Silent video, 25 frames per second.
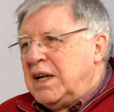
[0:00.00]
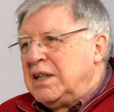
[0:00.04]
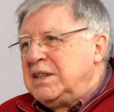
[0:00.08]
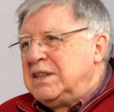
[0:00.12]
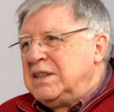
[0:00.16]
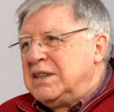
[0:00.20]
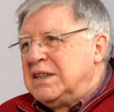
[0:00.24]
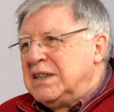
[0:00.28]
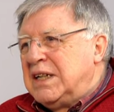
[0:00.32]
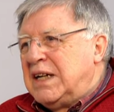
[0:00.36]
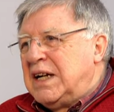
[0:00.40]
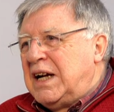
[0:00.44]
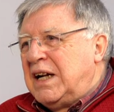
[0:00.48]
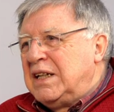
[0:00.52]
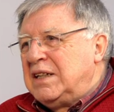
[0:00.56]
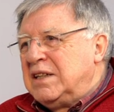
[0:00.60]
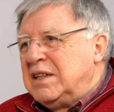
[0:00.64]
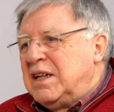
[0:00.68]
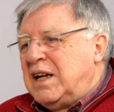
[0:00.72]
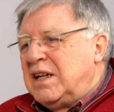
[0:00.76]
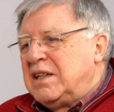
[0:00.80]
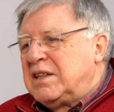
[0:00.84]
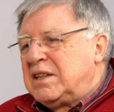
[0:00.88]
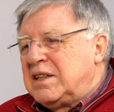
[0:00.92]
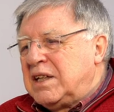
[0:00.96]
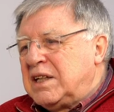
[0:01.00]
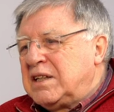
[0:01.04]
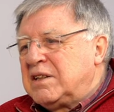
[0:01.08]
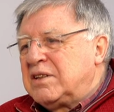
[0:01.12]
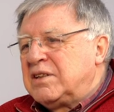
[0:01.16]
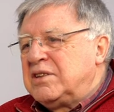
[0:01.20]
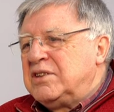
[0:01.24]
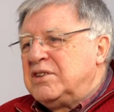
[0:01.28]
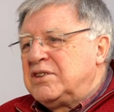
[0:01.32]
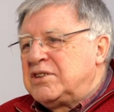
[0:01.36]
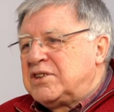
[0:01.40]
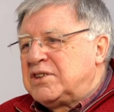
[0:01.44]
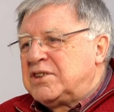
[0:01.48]
I, I, I think
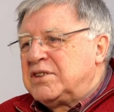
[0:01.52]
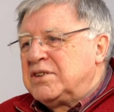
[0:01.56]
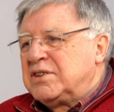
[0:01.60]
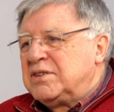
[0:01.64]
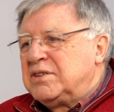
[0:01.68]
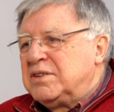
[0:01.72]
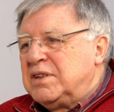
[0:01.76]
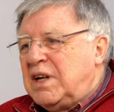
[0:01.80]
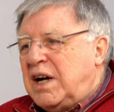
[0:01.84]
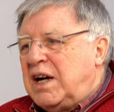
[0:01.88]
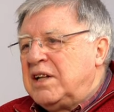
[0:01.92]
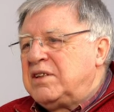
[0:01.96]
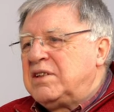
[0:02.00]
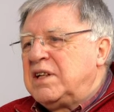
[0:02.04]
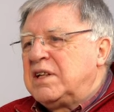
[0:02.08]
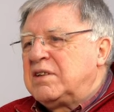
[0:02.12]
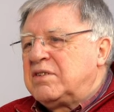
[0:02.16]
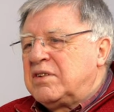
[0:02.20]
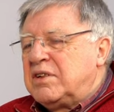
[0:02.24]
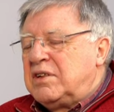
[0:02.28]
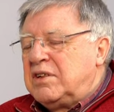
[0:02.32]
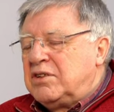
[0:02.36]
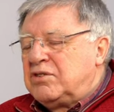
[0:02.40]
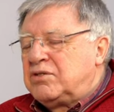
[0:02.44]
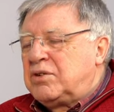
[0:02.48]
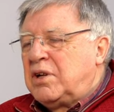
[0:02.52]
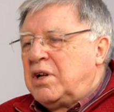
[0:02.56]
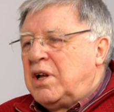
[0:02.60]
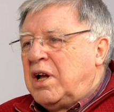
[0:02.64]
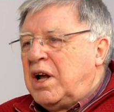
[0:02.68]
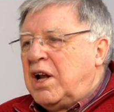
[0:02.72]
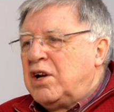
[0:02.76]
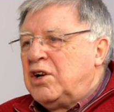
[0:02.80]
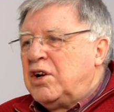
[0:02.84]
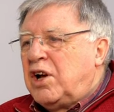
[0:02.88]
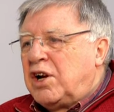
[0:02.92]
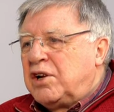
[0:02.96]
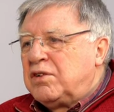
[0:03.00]
there's I think there is
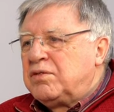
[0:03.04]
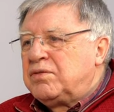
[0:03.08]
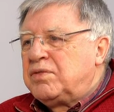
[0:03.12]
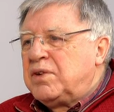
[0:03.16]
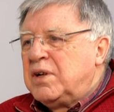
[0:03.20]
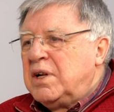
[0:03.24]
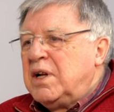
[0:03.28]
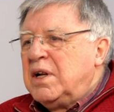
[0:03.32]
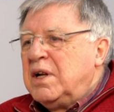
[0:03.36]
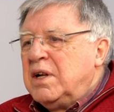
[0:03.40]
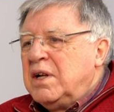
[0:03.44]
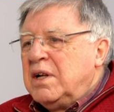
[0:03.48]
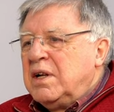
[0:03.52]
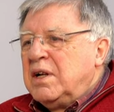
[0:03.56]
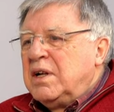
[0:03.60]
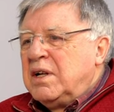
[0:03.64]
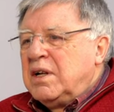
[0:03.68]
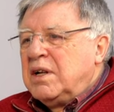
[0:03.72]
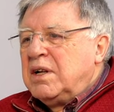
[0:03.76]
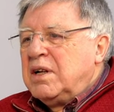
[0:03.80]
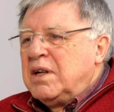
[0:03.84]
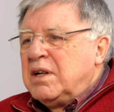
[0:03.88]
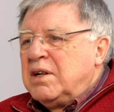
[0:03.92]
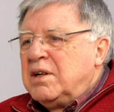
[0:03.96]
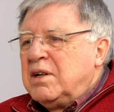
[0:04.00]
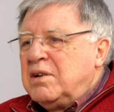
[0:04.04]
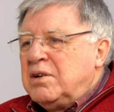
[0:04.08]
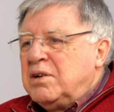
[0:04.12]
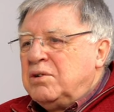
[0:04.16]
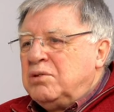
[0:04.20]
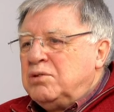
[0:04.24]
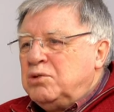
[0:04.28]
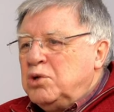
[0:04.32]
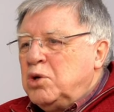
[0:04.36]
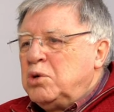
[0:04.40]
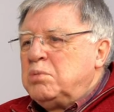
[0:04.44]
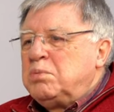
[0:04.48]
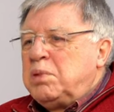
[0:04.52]
a lot of
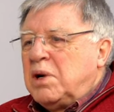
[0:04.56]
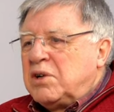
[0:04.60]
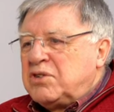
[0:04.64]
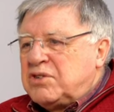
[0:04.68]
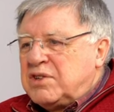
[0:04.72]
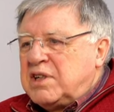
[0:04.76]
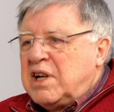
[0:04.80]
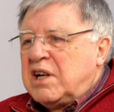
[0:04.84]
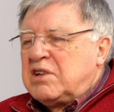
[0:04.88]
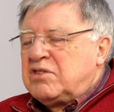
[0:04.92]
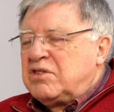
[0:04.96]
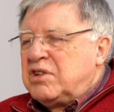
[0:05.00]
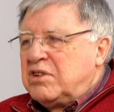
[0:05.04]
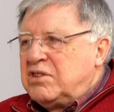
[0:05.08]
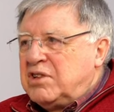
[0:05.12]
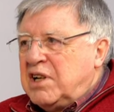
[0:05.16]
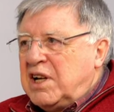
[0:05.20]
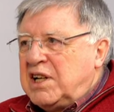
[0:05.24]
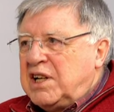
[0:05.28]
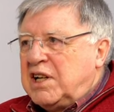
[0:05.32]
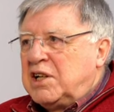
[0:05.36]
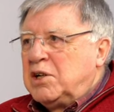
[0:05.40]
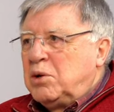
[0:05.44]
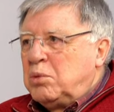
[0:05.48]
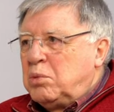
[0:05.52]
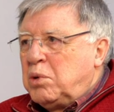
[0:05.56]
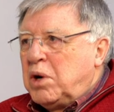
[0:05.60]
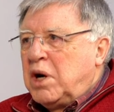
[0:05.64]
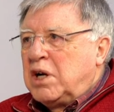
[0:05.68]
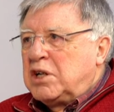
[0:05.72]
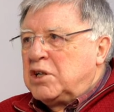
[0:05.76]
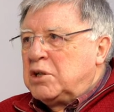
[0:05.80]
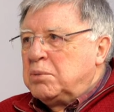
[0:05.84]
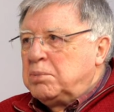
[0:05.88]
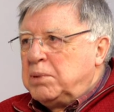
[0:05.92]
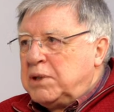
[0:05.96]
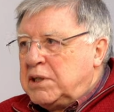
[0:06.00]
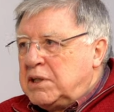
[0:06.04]
robust exegetical
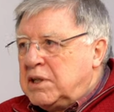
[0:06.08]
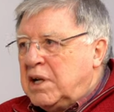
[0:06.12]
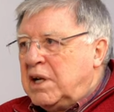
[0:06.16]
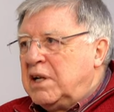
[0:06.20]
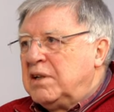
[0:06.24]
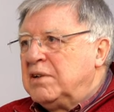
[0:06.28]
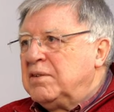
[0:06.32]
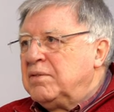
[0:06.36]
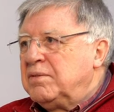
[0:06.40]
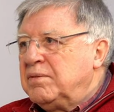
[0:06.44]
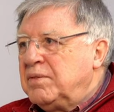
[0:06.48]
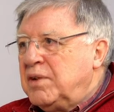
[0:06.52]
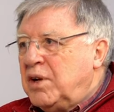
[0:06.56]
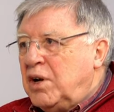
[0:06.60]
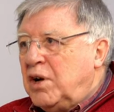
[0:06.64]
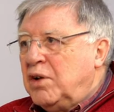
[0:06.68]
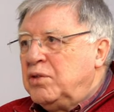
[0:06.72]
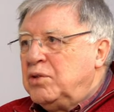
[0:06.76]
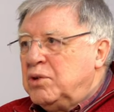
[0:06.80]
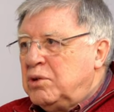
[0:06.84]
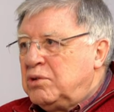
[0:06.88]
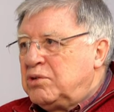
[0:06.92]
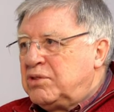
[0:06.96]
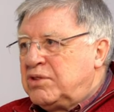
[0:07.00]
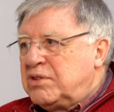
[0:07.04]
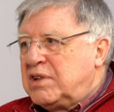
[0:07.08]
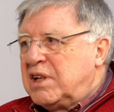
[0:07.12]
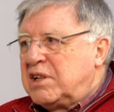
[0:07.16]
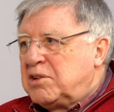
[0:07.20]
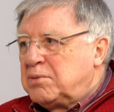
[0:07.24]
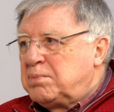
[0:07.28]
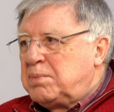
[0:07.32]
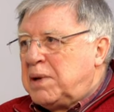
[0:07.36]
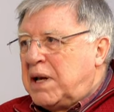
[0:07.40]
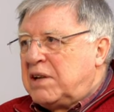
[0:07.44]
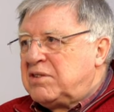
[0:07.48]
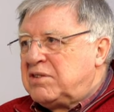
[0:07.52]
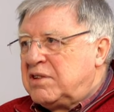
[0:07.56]
work to be done on those
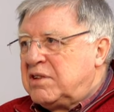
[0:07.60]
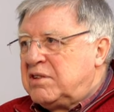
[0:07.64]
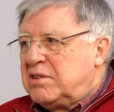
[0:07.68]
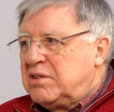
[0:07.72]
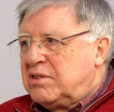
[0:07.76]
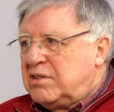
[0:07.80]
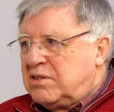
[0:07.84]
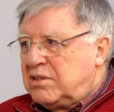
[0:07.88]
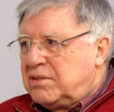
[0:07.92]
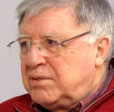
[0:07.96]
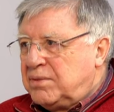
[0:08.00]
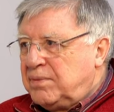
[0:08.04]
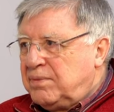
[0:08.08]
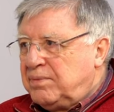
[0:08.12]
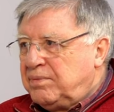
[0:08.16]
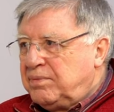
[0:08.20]
six passages.